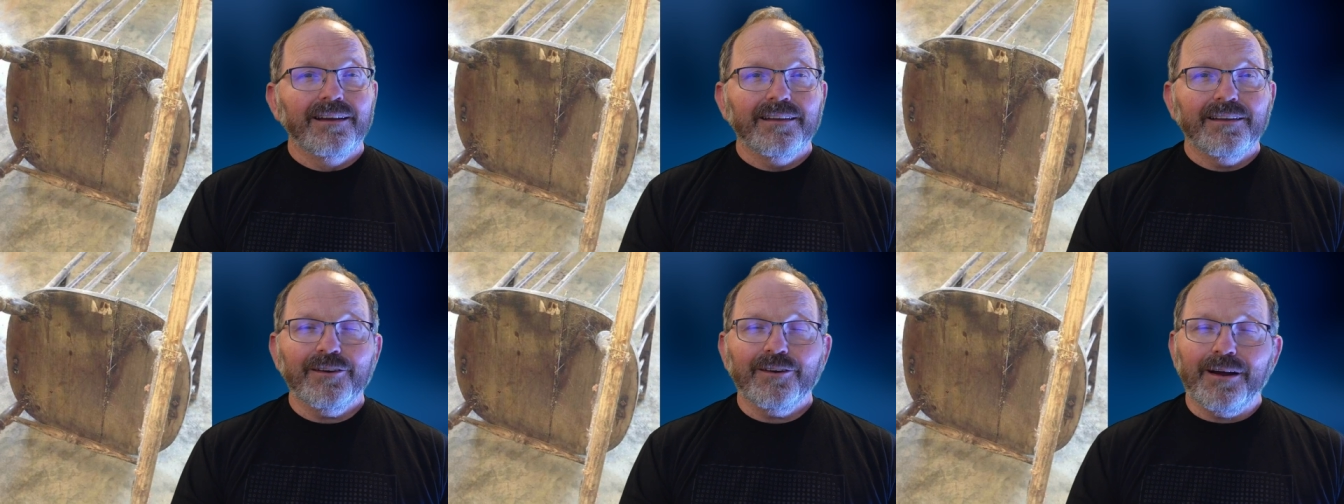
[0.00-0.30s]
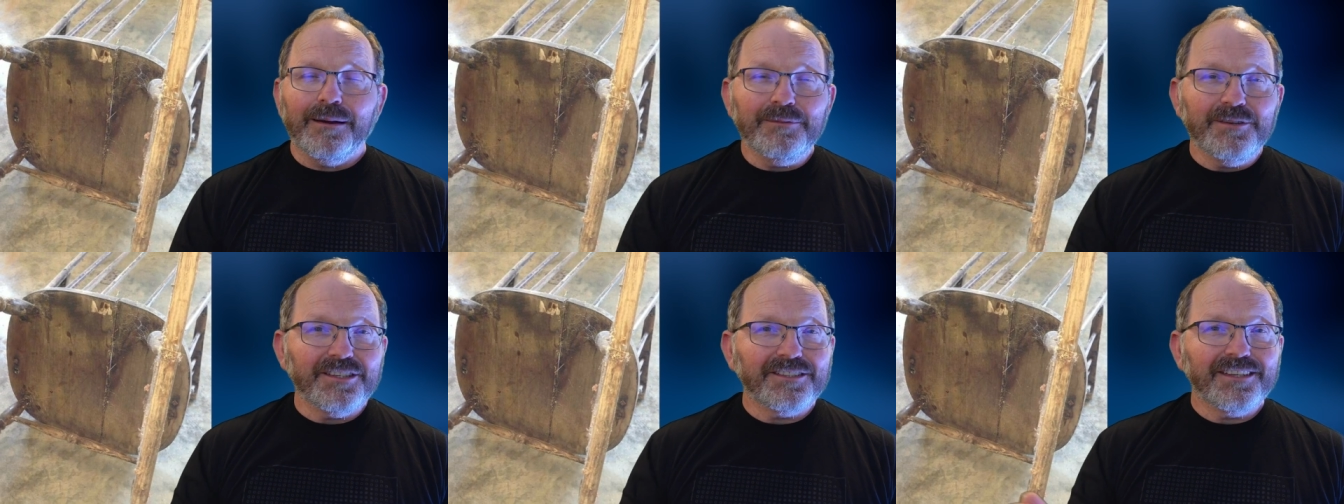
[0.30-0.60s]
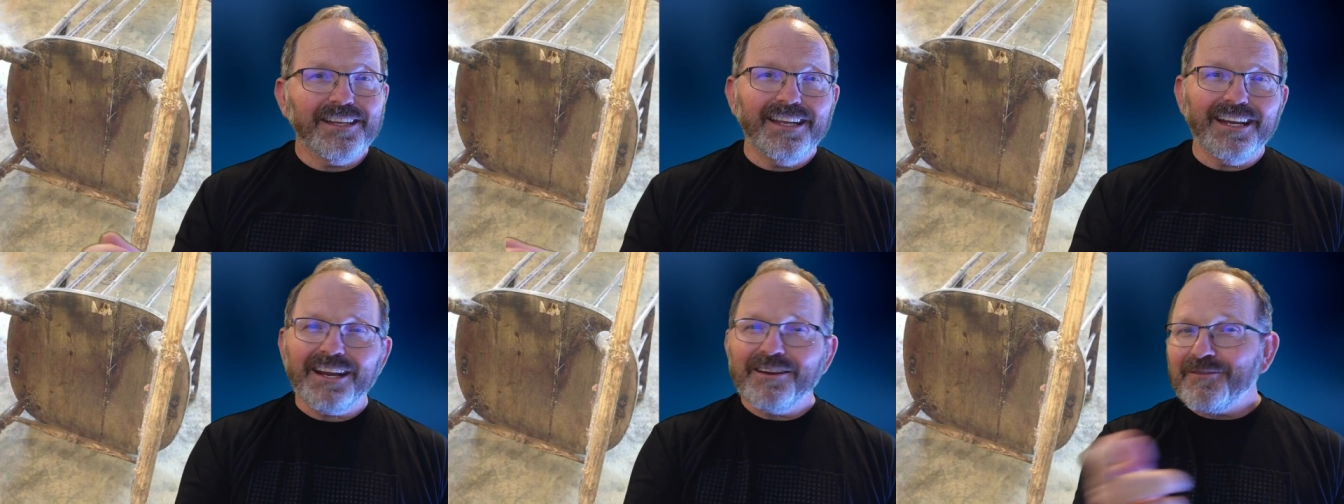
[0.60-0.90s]
you know, I'm
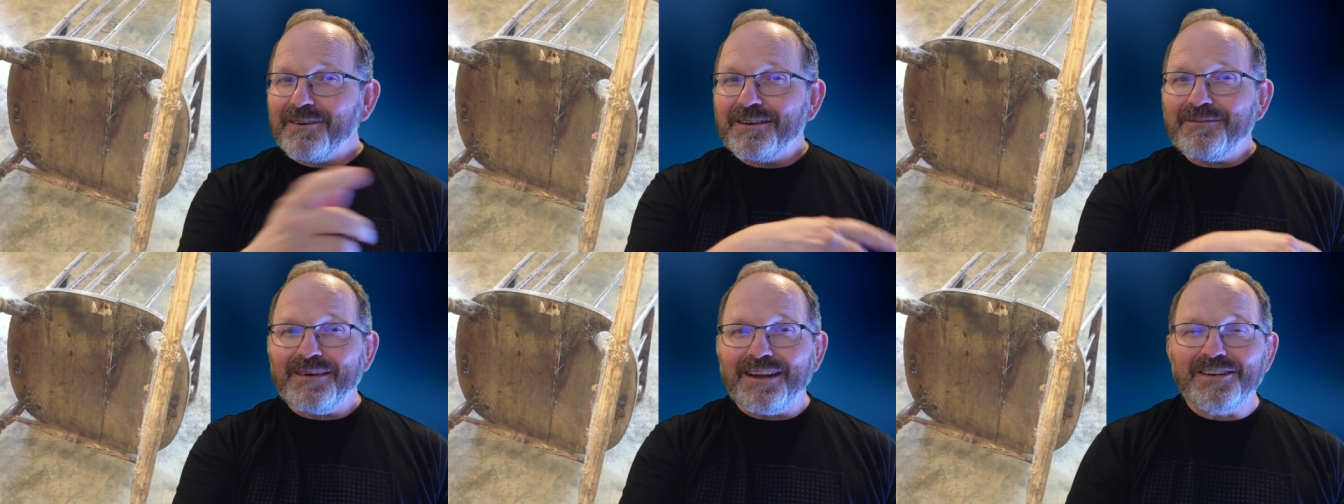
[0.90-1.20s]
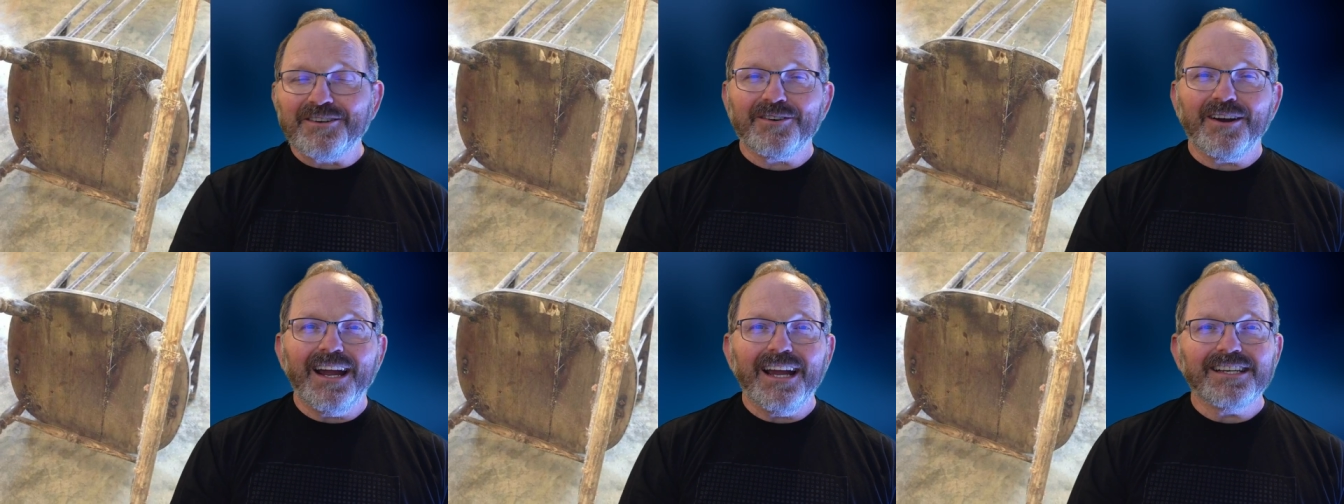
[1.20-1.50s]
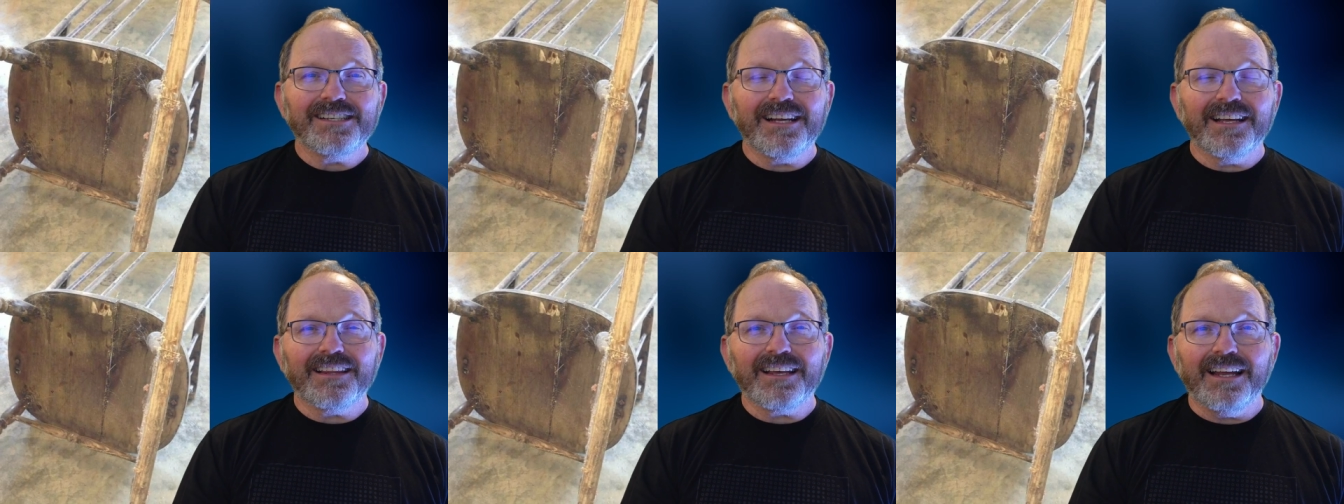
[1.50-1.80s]
just getting rid of my
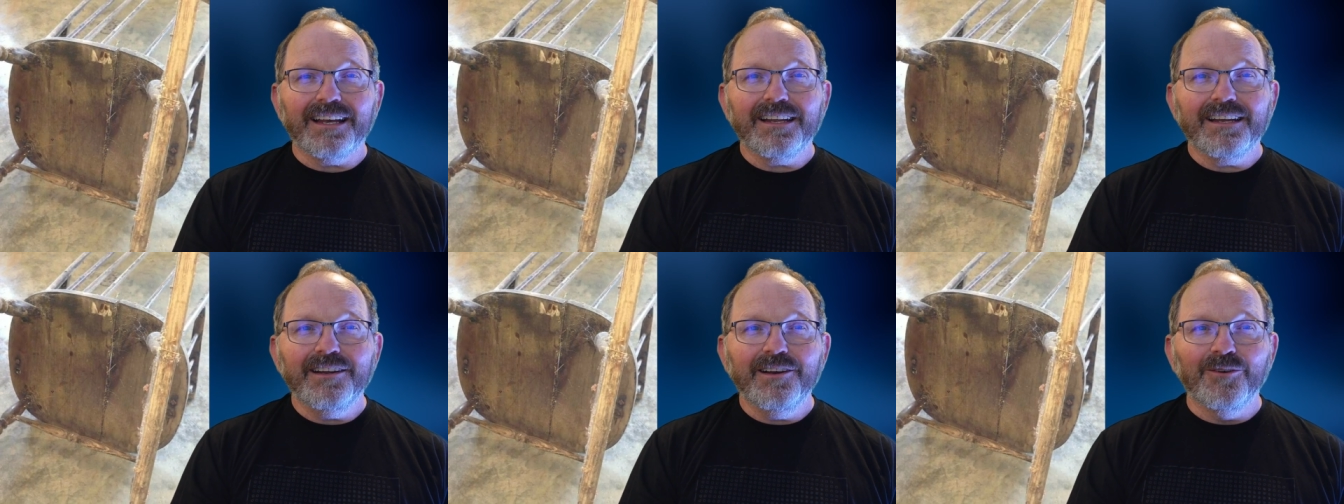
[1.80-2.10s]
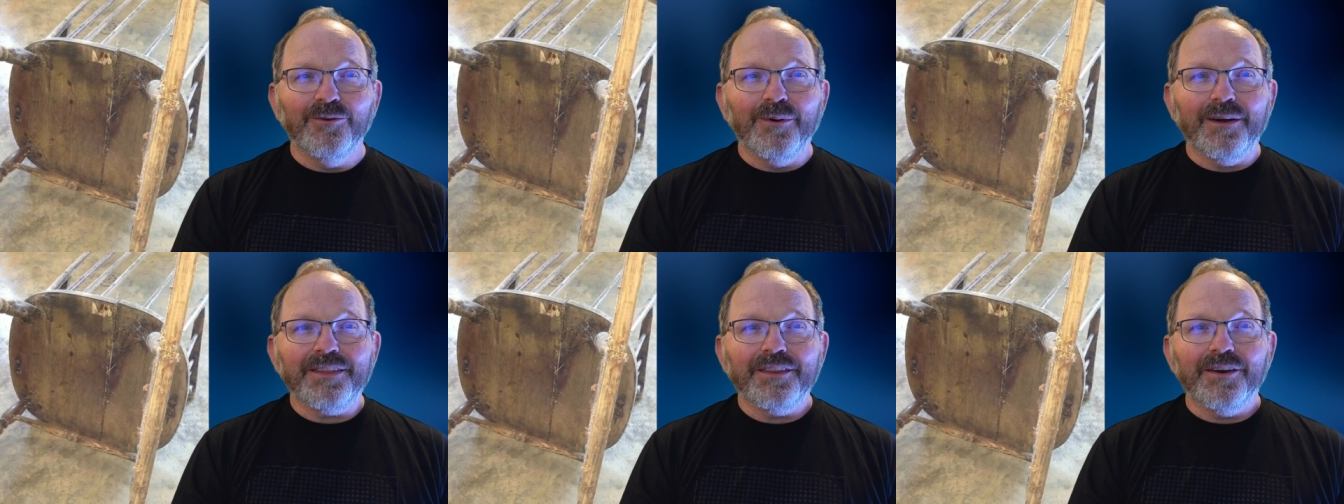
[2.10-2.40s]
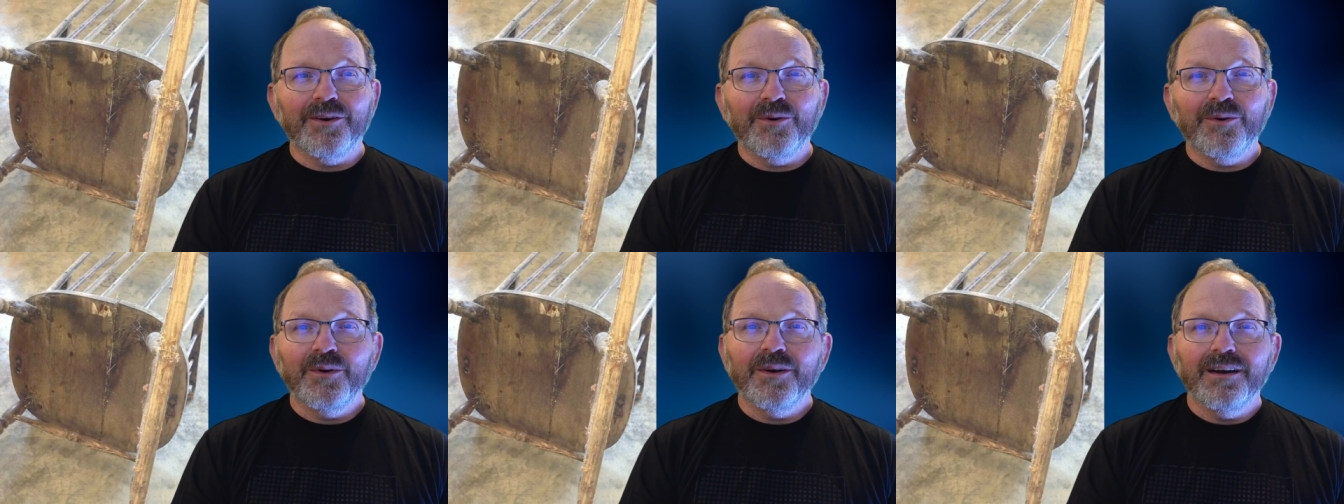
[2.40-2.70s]
trash. And I thought, you know what
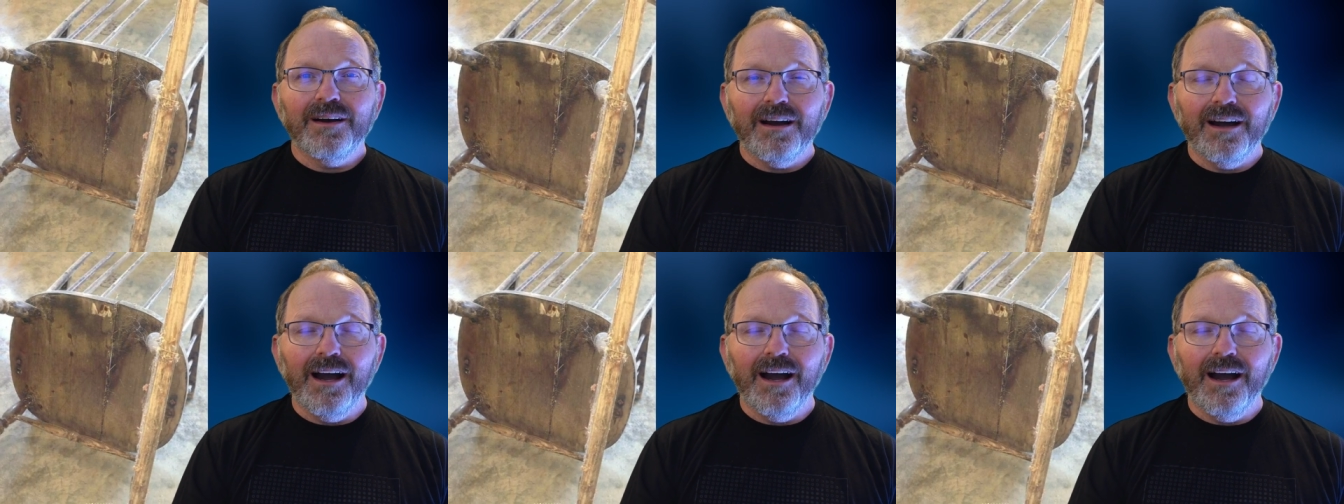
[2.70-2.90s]
though,